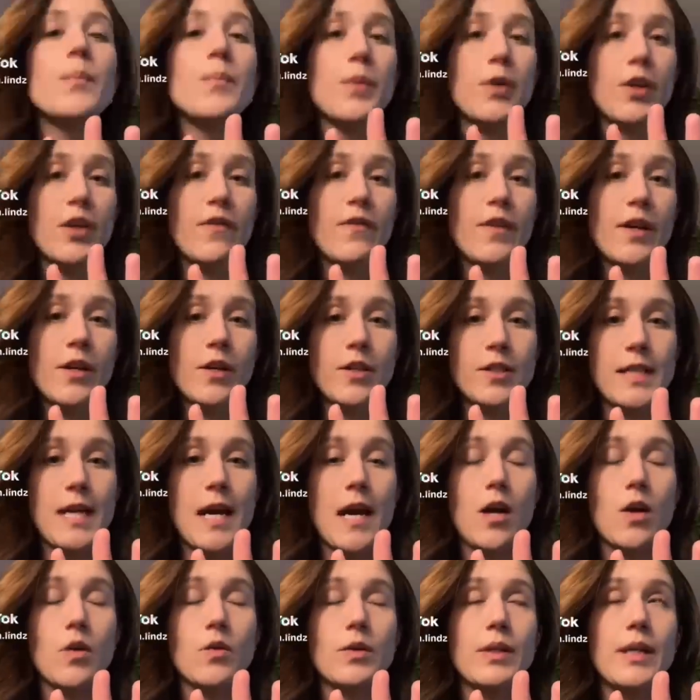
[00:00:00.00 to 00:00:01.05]
Put a finger
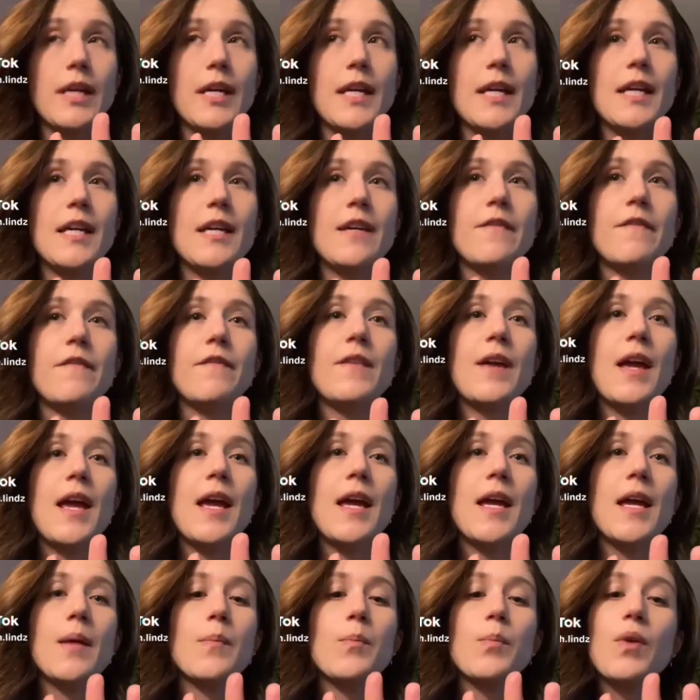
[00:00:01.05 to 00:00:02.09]
down if
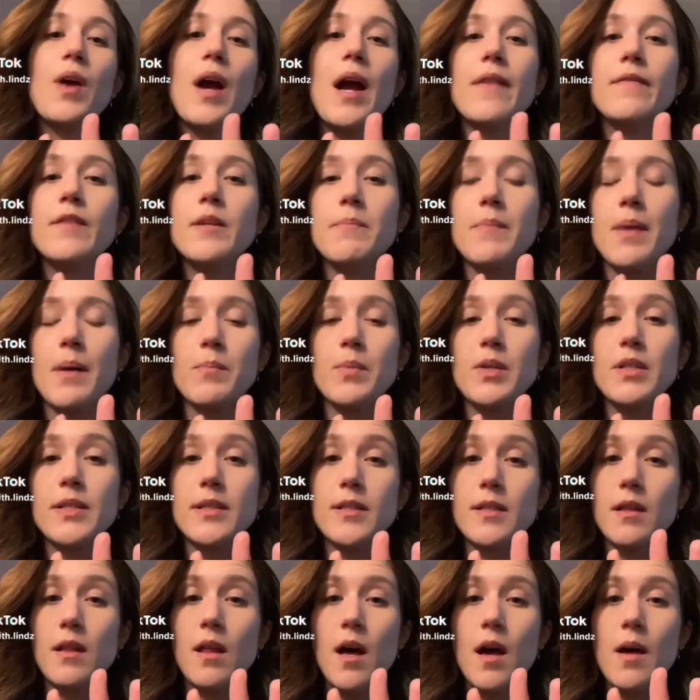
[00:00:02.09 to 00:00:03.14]
a private
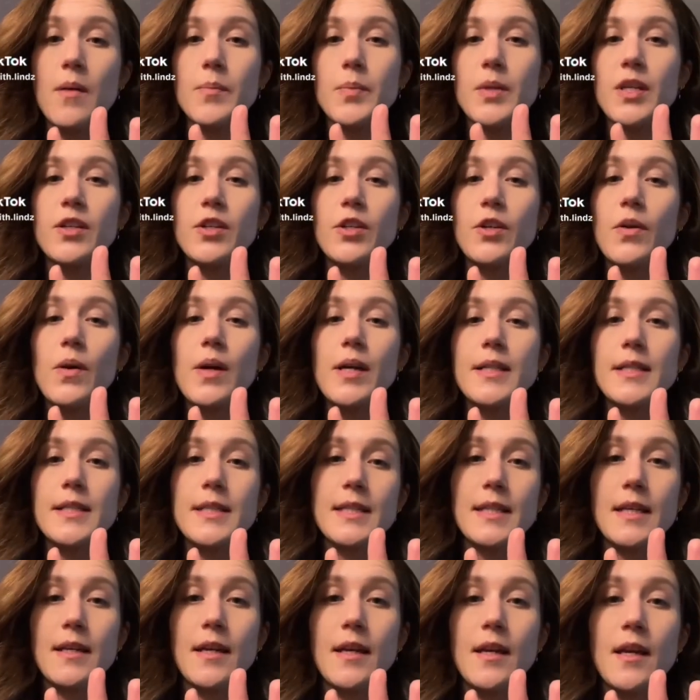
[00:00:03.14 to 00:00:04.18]
members club in New York
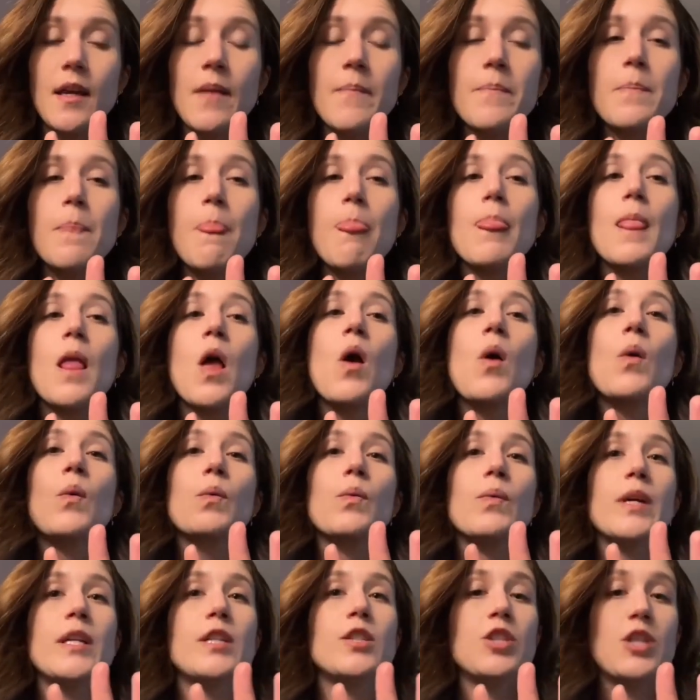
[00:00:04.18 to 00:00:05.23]
City
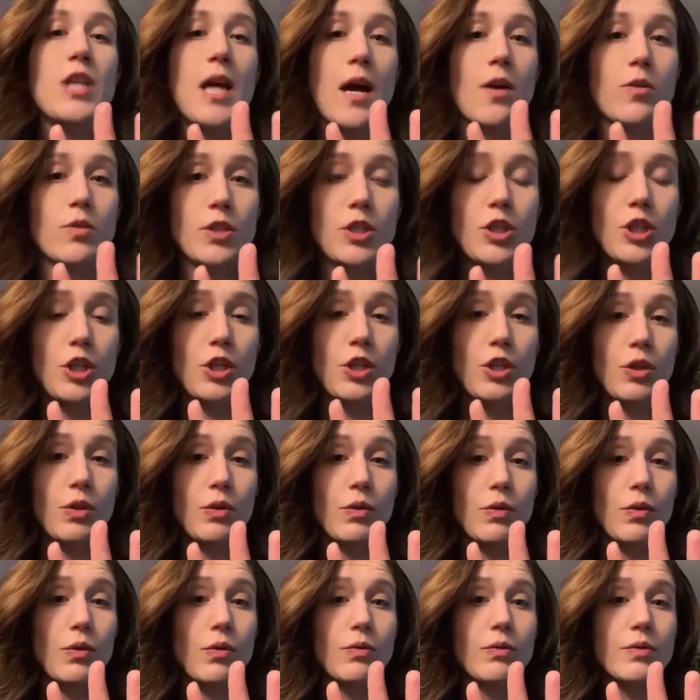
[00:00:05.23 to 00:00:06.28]
reached out to
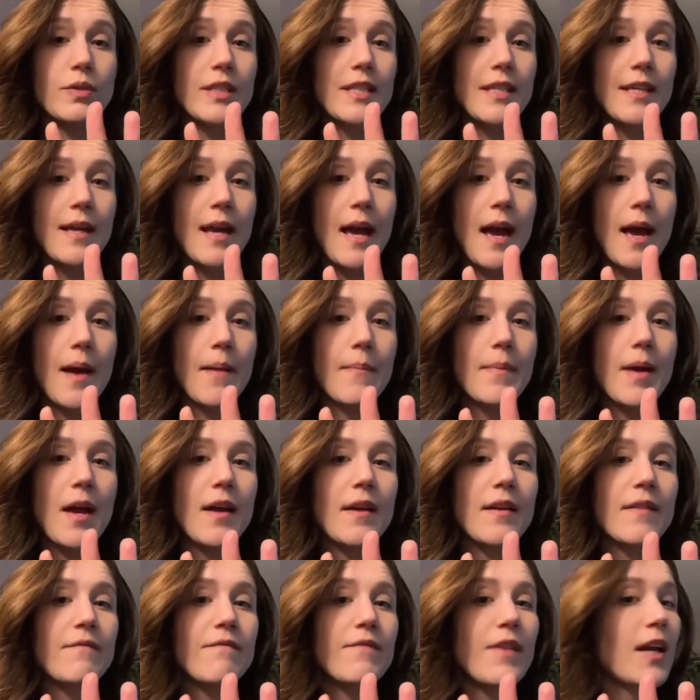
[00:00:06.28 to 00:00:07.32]
you through DM
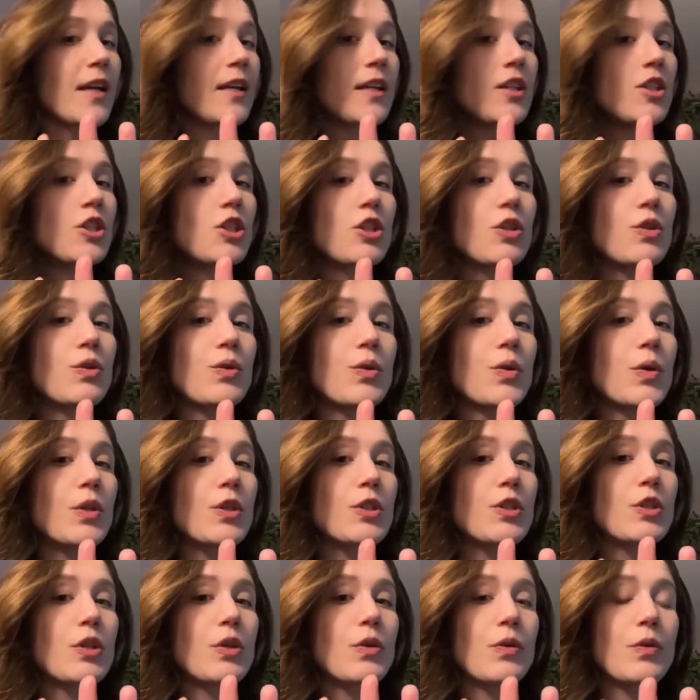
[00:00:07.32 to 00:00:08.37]
and invited you
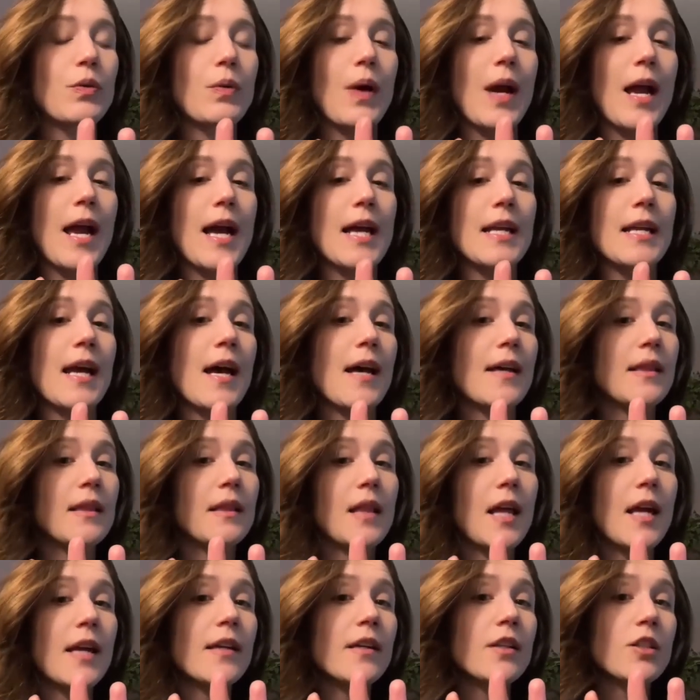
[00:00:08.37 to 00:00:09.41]
to an
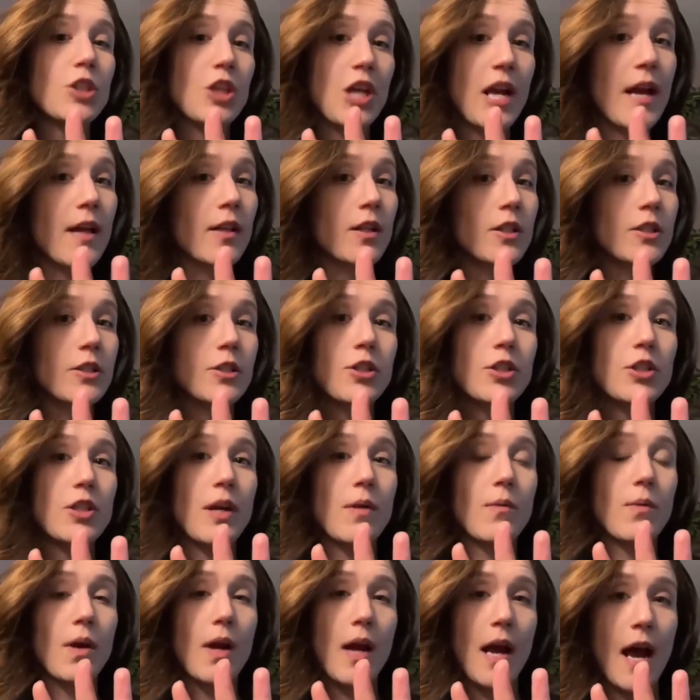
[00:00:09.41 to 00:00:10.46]
athletic challenge
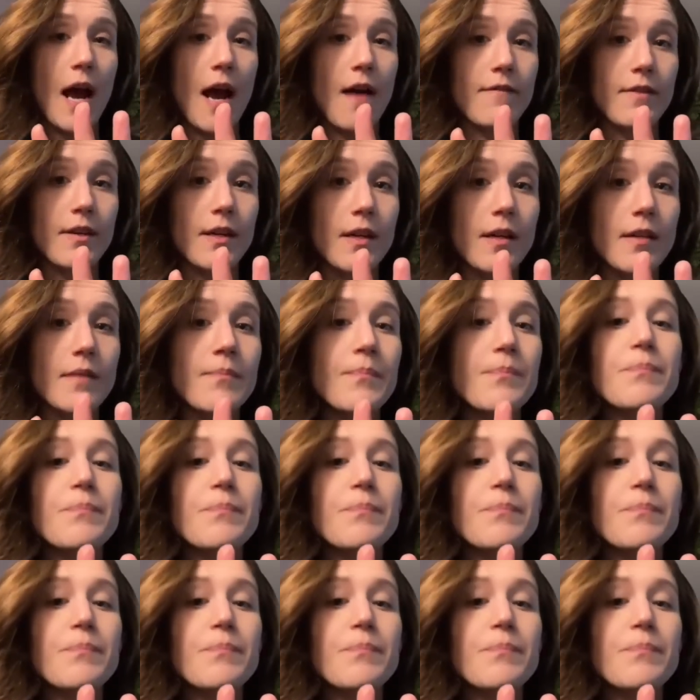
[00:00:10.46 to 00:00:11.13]
they were having,